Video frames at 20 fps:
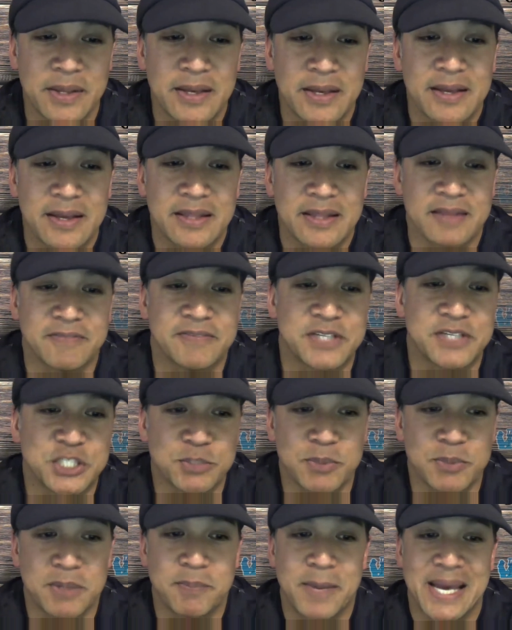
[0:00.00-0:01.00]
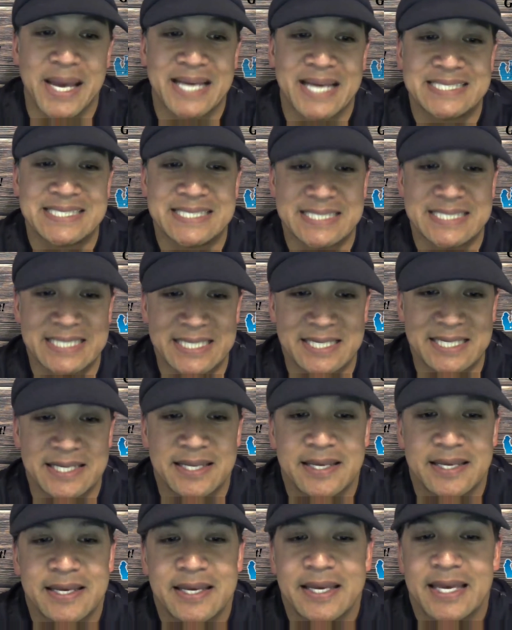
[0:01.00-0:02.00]
The Fisherman magazine
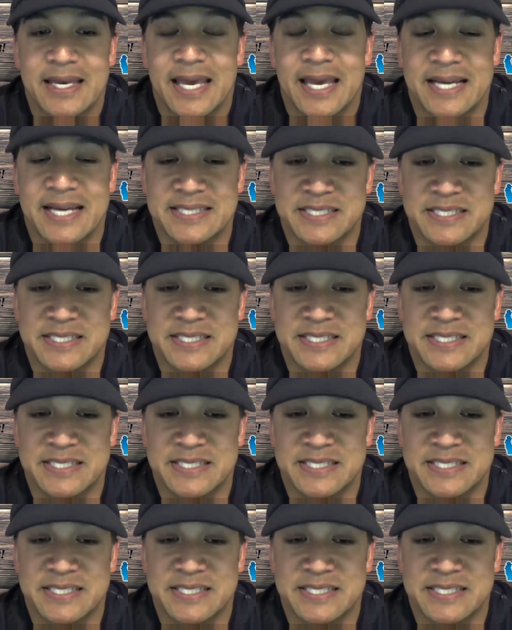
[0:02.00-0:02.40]
has